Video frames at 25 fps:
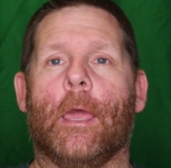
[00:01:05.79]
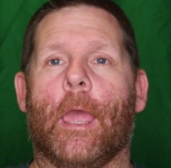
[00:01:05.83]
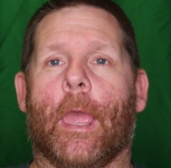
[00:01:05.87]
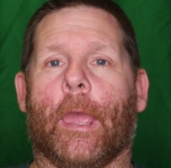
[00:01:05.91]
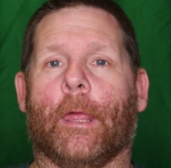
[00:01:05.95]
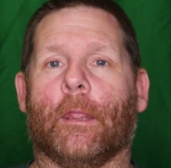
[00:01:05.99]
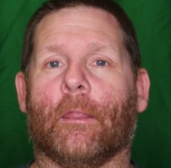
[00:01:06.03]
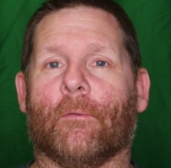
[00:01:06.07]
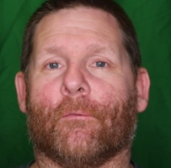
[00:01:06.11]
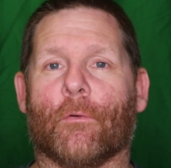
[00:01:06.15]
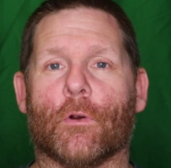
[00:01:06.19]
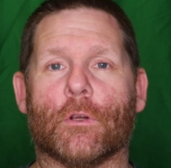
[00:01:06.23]

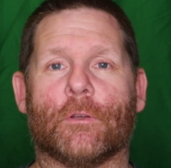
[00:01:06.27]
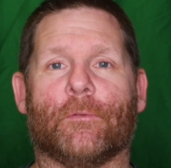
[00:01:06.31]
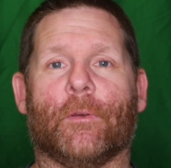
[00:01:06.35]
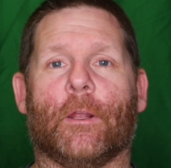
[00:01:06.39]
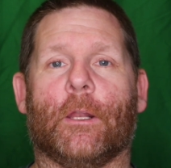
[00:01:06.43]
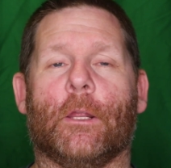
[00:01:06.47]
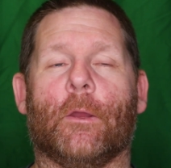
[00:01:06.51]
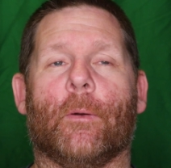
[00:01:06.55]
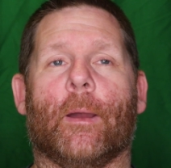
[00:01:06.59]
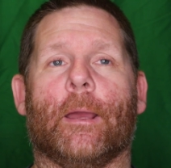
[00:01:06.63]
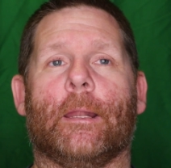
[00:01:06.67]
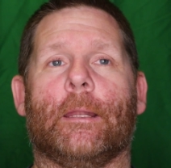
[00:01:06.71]
And the first
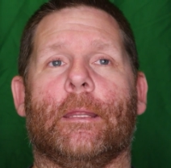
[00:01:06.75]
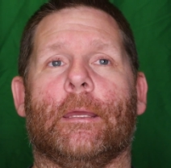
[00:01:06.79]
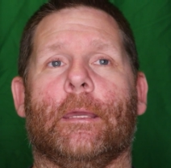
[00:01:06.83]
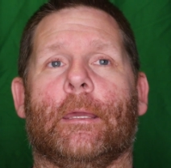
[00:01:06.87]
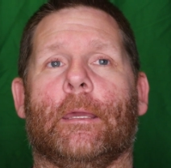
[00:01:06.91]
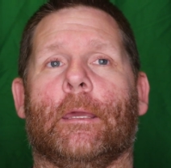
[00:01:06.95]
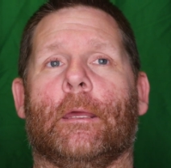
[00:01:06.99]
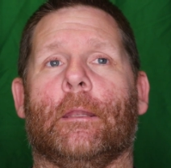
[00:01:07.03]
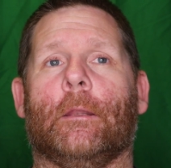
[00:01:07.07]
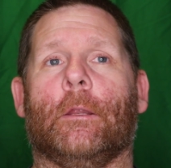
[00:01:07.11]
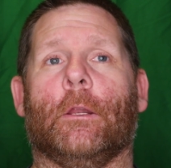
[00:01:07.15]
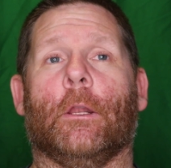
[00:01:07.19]
video I
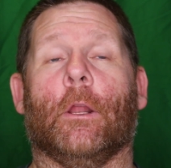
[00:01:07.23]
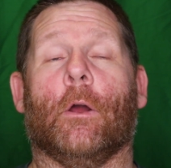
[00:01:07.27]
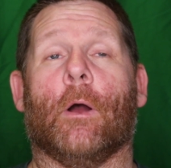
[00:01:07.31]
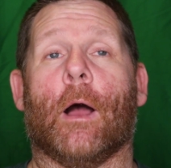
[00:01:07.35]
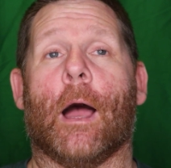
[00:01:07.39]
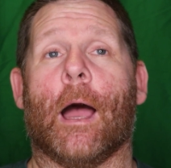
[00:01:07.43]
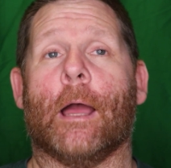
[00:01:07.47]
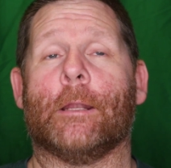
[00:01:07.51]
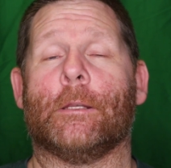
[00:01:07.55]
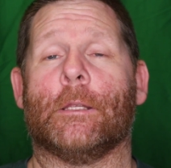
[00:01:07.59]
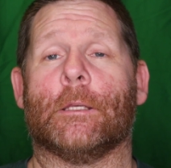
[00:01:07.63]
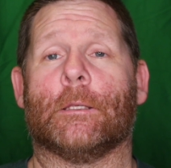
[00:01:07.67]
did, you know,
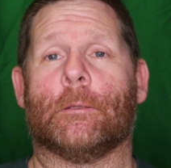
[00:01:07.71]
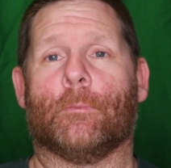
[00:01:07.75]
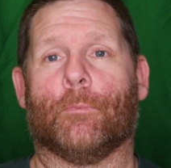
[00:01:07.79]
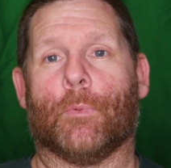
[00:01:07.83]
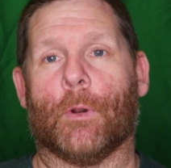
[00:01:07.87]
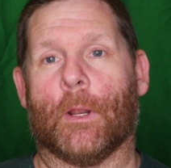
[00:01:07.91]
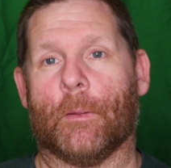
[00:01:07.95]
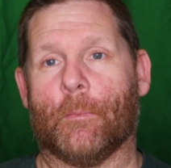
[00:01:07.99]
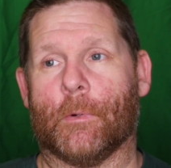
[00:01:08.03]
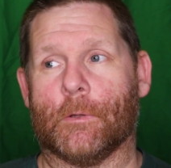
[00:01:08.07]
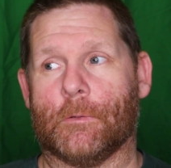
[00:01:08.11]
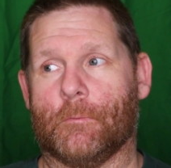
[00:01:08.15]
I just
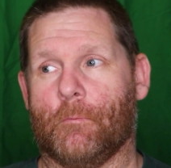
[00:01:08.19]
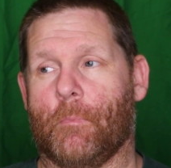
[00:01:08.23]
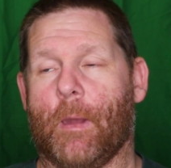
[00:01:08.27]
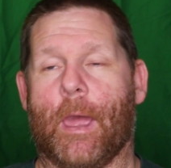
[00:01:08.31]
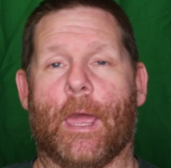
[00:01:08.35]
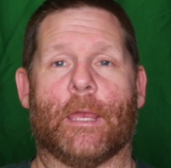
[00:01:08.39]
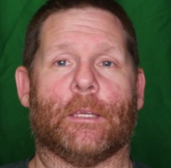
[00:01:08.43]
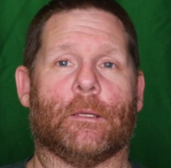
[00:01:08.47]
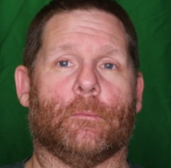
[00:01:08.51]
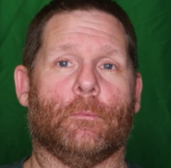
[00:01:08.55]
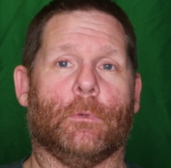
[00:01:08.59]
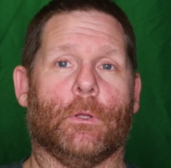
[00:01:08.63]
pretty much
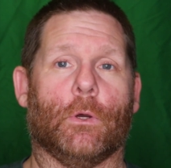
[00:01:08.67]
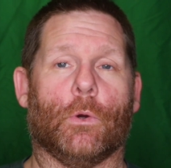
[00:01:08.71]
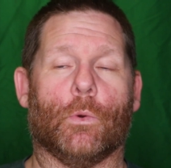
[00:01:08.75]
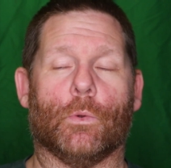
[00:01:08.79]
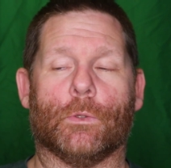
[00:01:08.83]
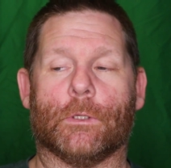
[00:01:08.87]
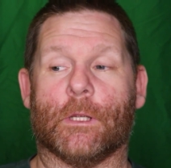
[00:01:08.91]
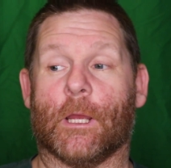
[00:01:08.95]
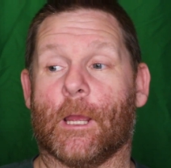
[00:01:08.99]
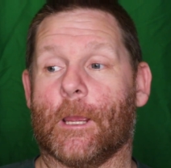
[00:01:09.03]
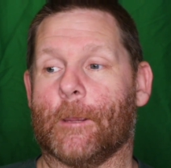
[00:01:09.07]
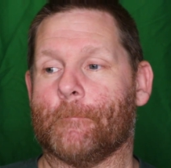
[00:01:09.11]
bashed him the
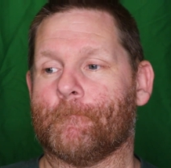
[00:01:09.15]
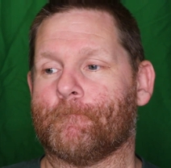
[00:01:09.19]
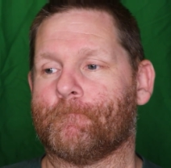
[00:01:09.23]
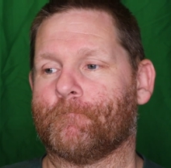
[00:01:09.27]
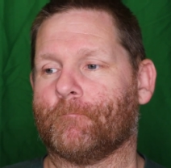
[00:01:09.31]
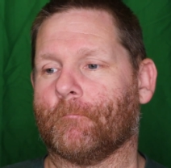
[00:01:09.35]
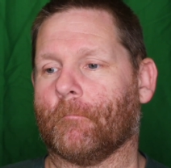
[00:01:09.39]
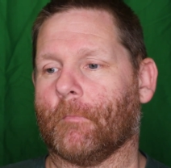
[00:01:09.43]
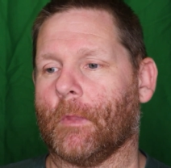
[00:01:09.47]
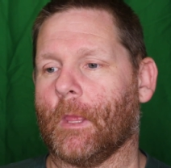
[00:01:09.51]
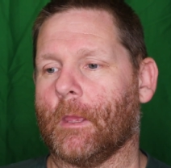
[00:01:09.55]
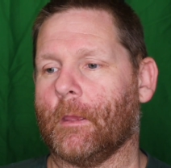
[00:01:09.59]
whole time
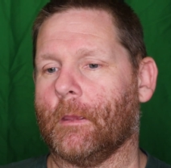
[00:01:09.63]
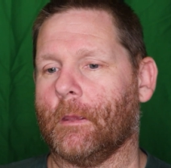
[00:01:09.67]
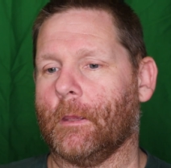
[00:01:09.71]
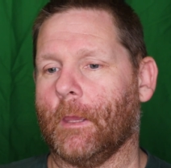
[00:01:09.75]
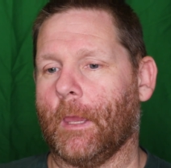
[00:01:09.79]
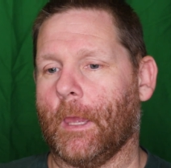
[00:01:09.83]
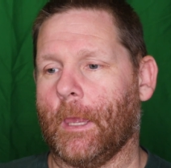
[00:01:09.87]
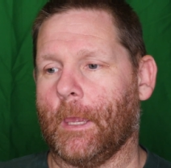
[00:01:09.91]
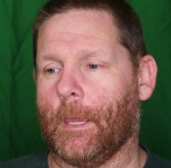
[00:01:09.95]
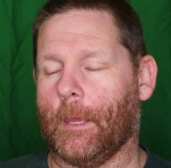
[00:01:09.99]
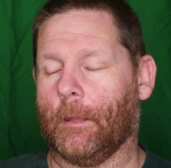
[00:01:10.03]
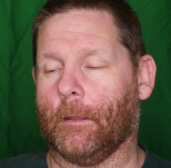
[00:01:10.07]

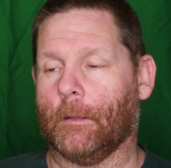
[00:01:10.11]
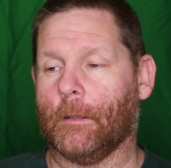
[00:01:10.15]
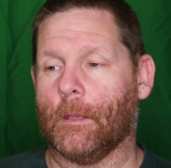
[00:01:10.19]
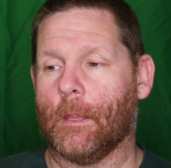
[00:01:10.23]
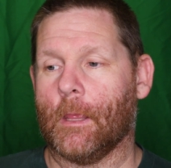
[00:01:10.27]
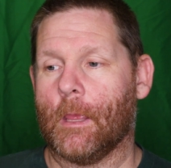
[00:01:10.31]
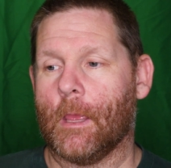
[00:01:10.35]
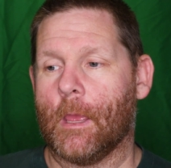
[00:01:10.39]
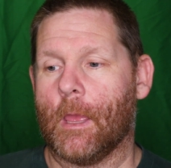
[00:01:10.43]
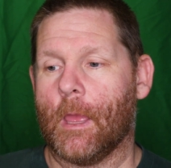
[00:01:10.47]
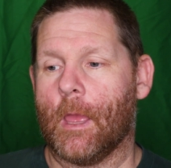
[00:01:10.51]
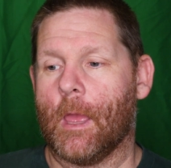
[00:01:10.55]
and
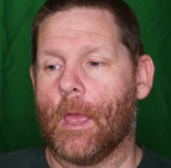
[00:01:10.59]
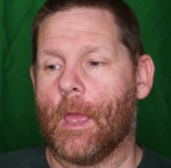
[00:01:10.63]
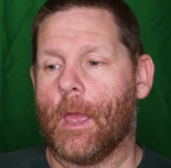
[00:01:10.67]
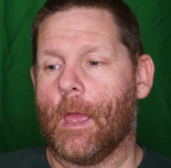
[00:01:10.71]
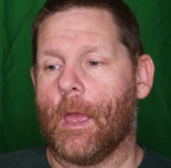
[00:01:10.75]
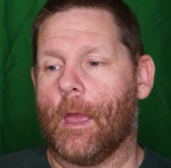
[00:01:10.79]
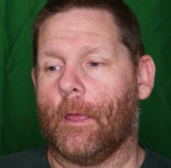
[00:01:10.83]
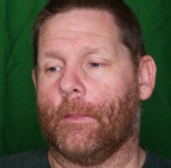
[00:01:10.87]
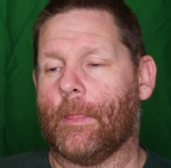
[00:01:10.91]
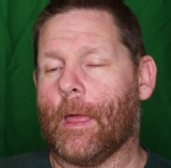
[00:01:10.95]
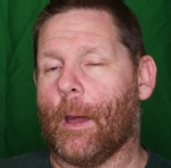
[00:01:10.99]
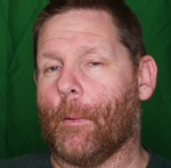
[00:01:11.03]

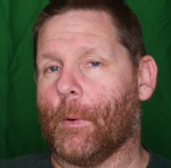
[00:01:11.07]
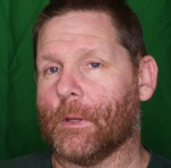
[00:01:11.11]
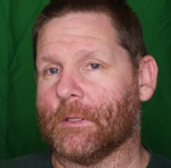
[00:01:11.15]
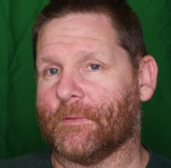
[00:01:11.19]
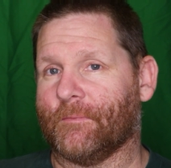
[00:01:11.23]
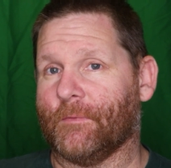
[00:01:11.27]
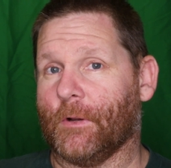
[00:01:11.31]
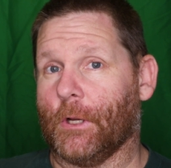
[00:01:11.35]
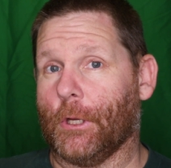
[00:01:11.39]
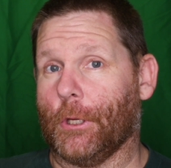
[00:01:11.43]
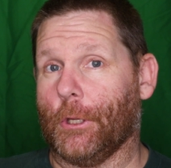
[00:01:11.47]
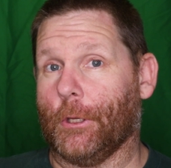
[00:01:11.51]
that
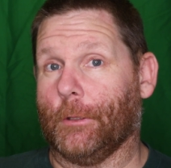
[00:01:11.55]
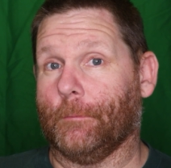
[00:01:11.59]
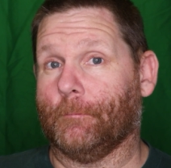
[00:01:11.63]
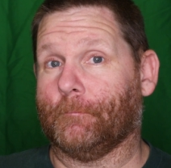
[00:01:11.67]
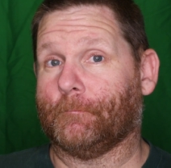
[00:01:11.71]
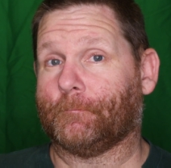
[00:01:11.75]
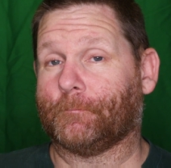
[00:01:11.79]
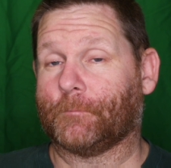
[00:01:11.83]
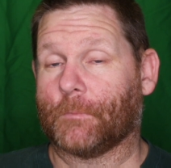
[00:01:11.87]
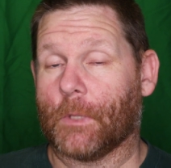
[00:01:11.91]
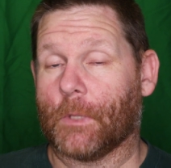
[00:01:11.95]
wasn't very good.